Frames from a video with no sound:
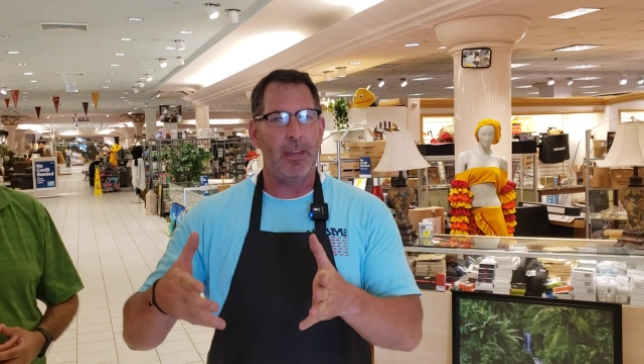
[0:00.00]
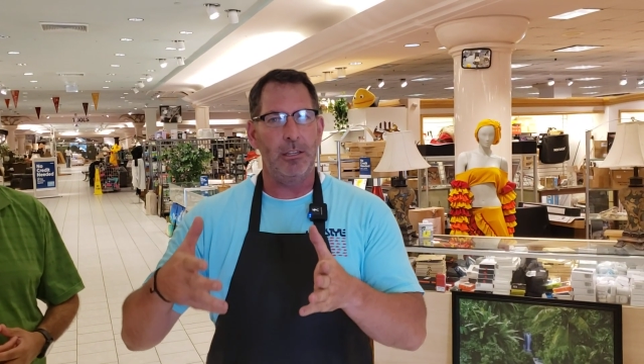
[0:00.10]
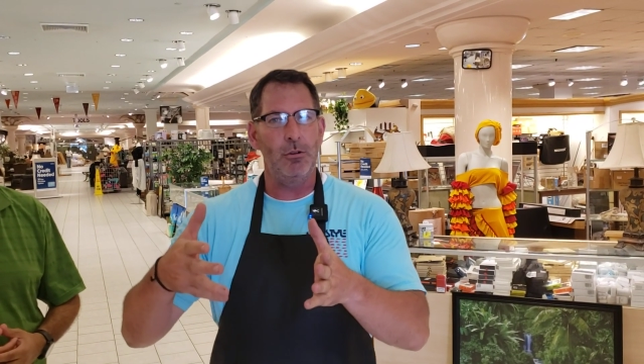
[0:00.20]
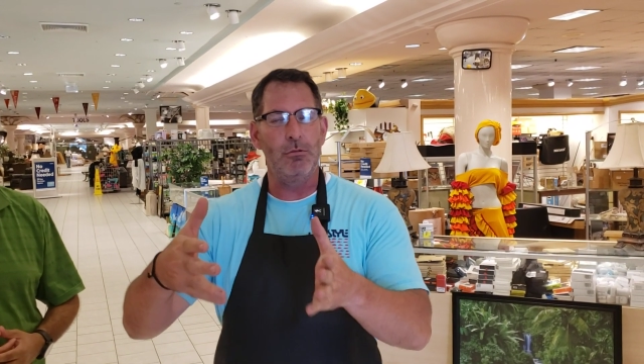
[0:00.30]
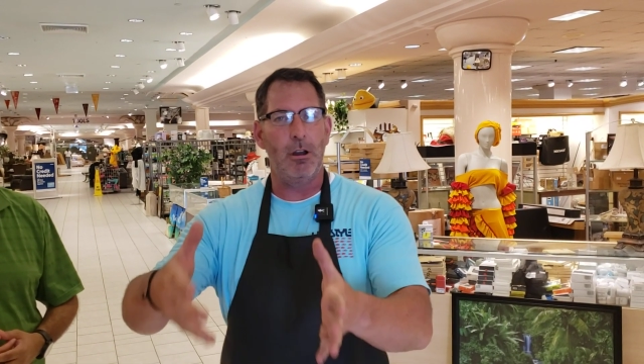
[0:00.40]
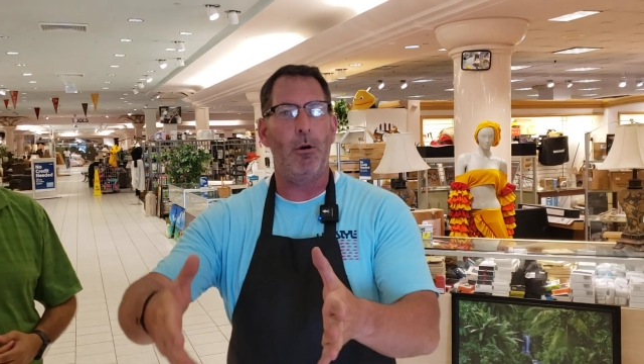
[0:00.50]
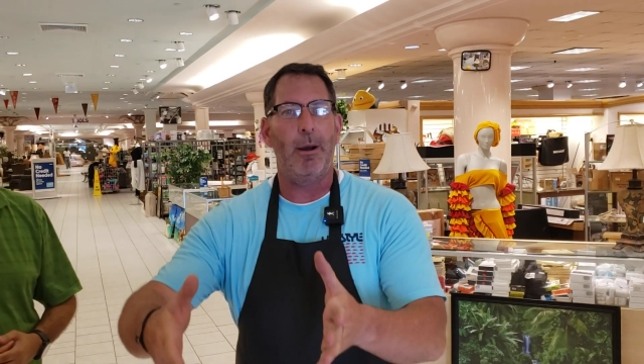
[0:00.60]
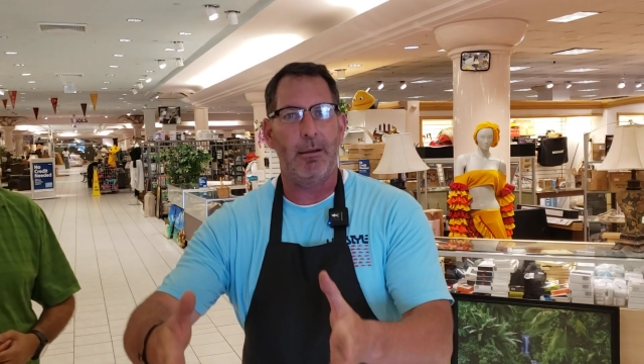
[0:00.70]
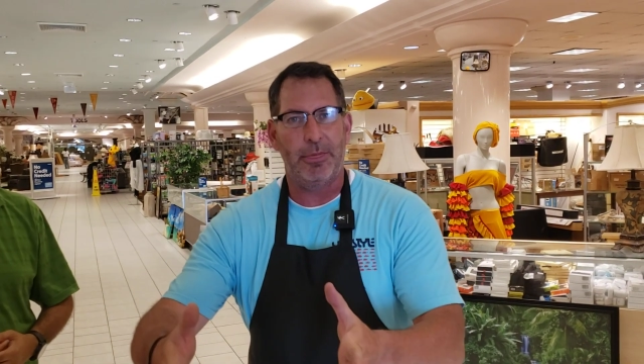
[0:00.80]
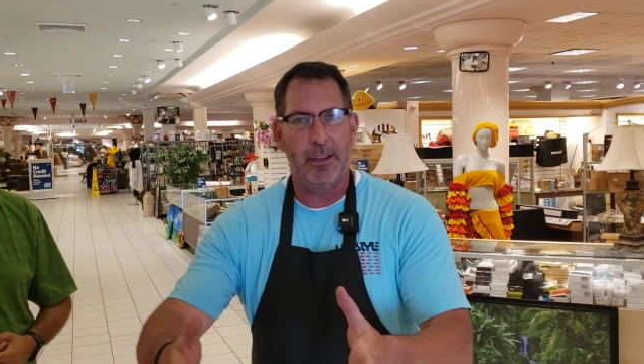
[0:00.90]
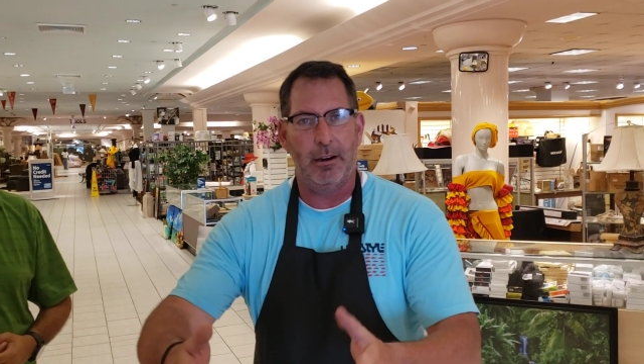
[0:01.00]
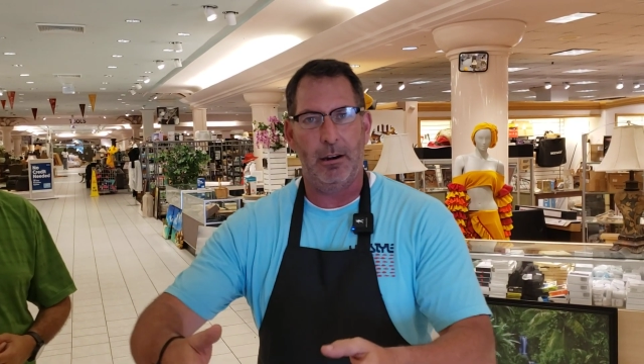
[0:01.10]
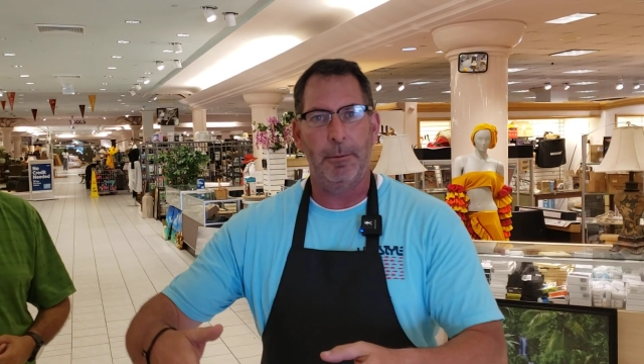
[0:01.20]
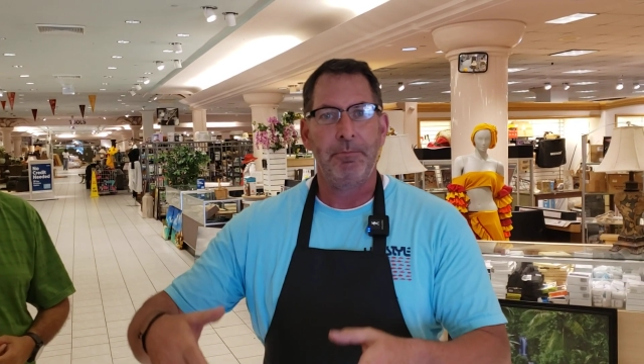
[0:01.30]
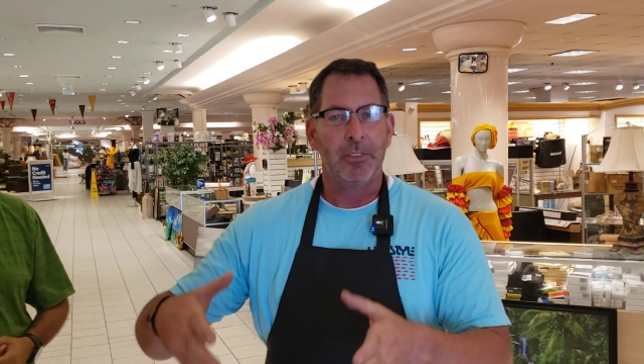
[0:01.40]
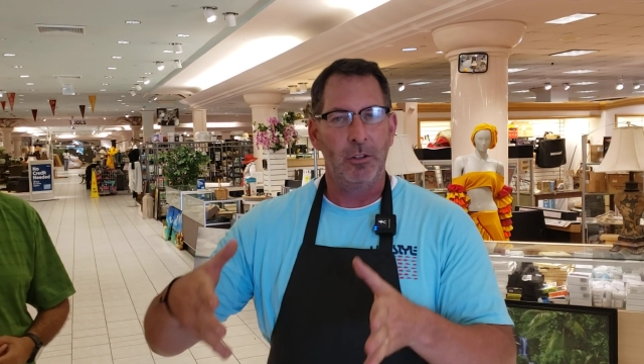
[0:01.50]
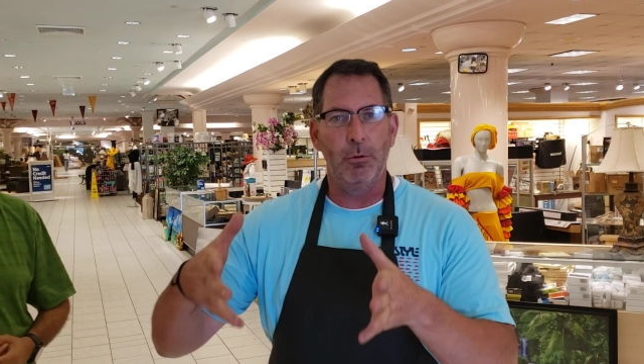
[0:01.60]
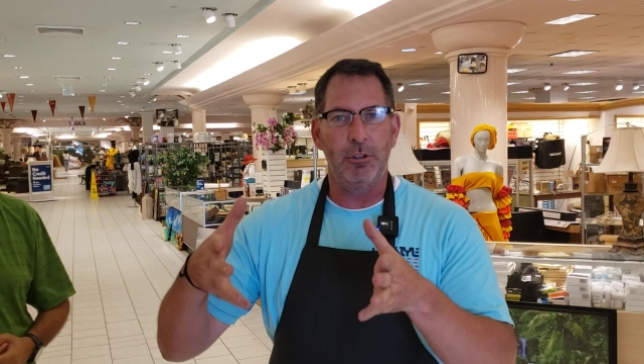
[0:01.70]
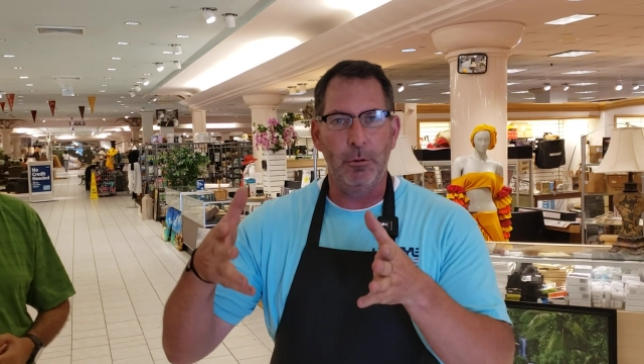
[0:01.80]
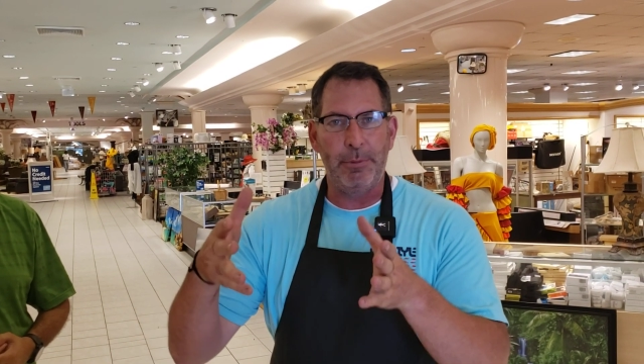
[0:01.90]
you go out there,
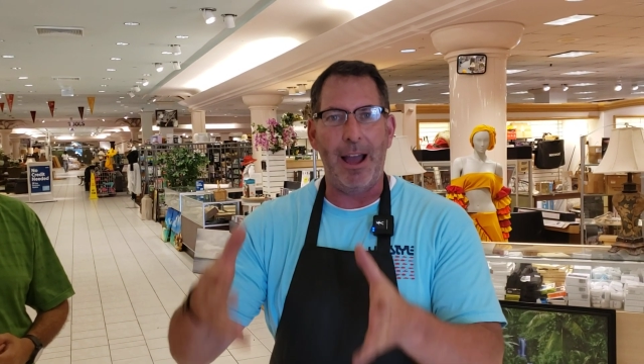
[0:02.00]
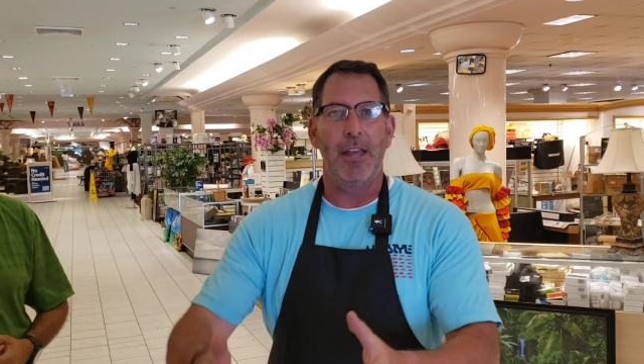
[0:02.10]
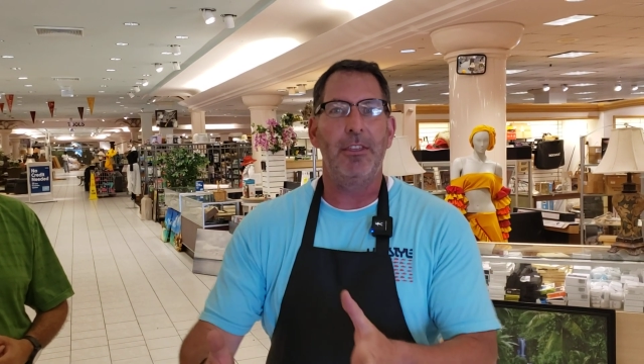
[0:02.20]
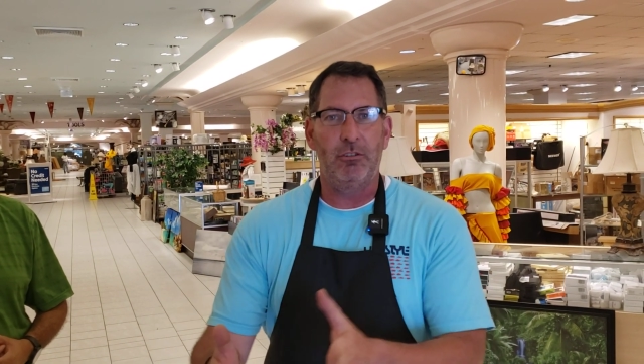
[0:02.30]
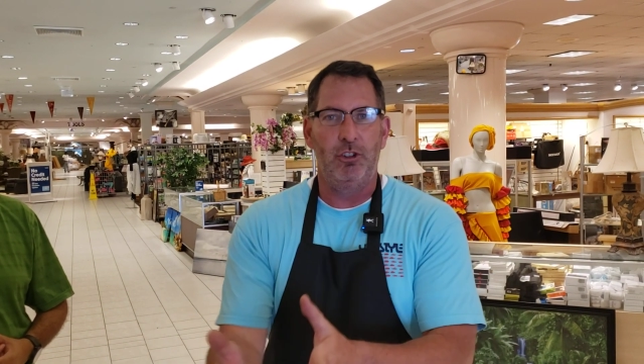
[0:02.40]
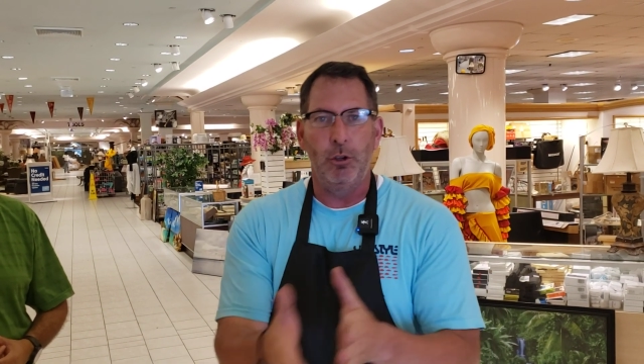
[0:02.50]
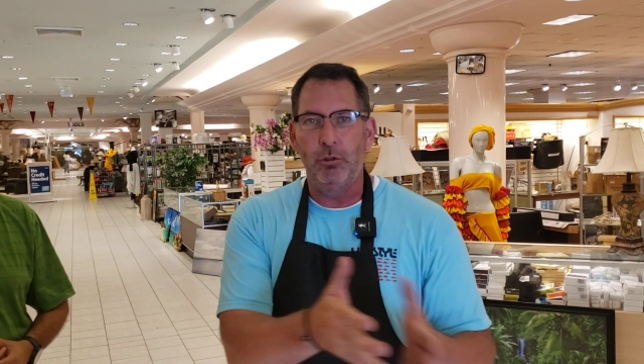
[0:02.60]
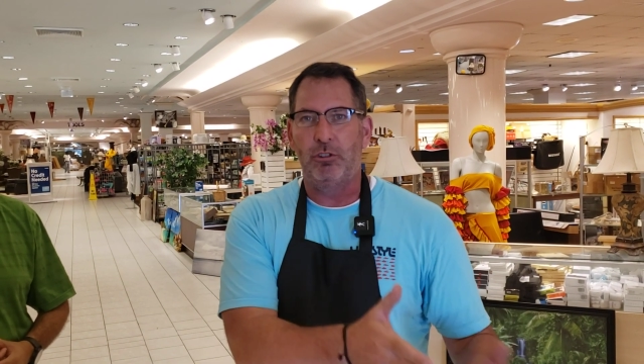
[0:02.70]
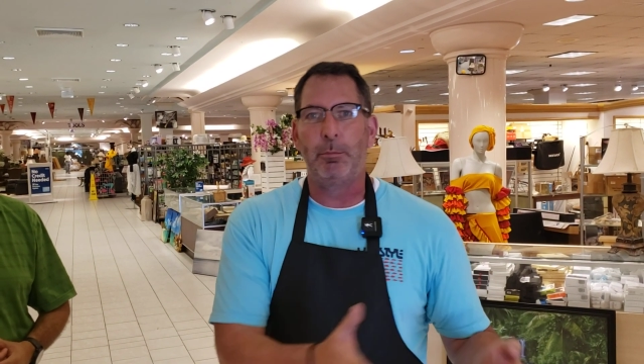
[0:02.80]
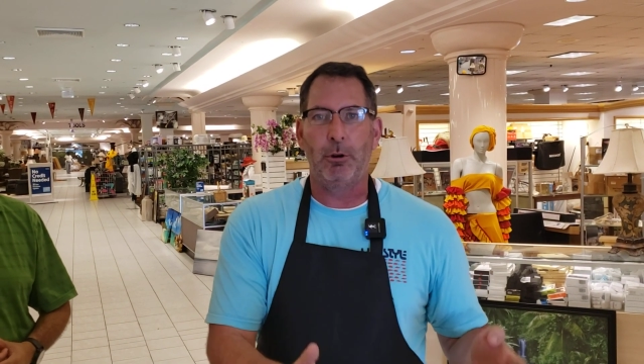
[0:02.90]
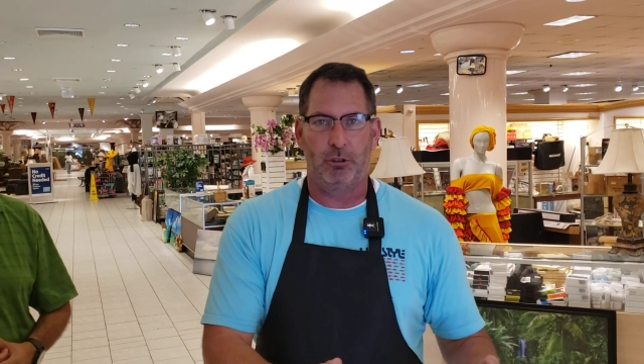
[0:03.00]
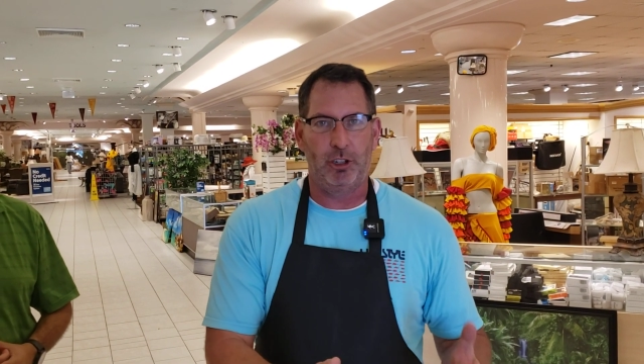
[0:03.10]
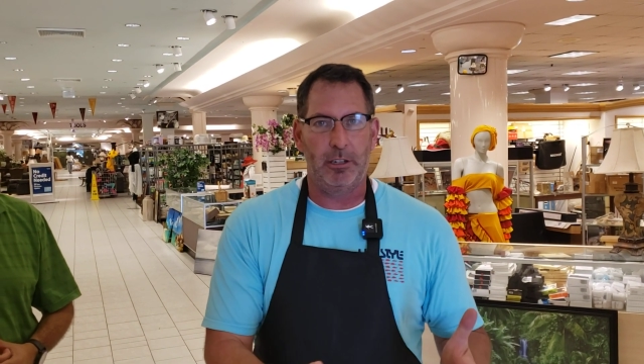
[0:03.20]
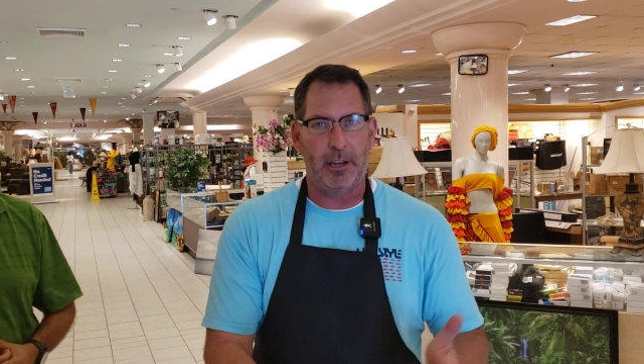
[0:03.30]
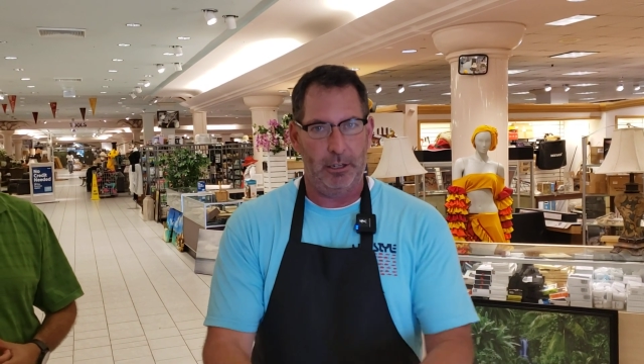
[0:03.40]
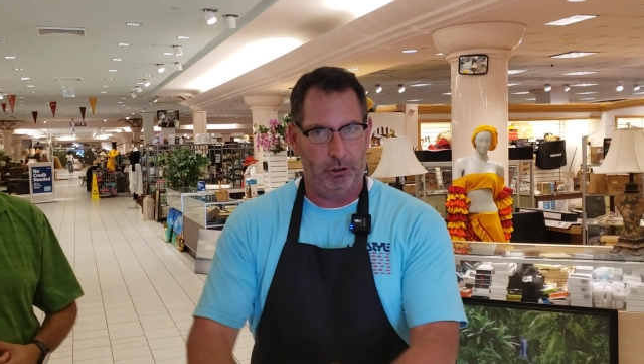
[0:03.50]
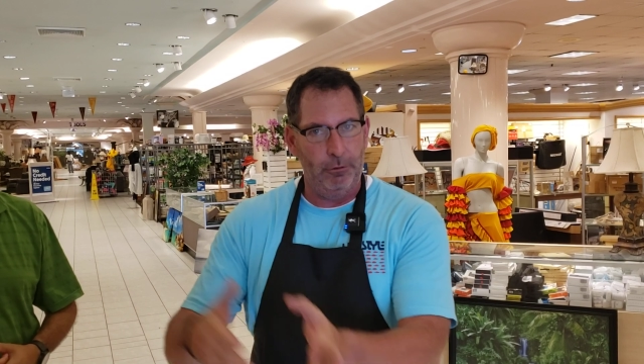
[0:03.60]
you buy this used merchandise,